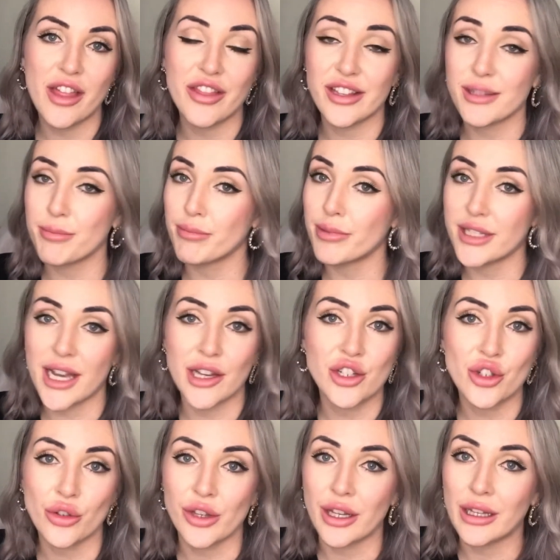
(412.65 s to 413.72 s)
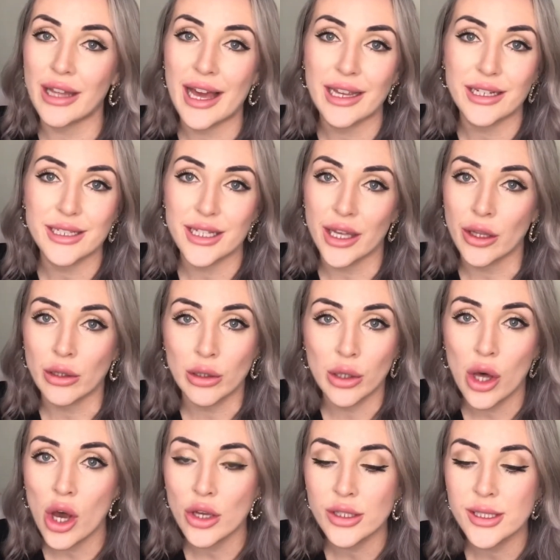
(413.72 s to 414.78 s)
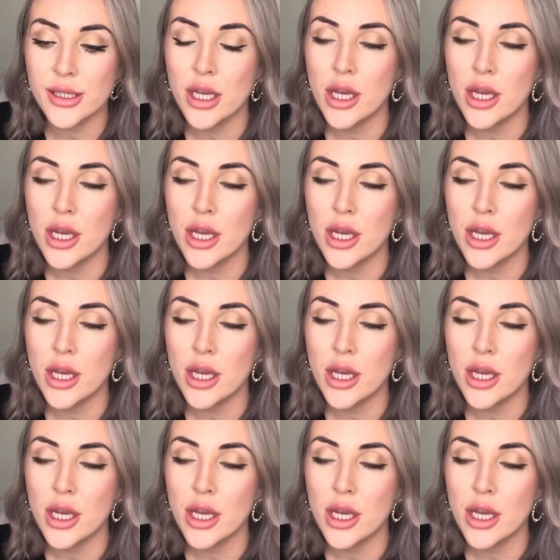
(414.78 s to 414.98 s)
this potential neglect and loss,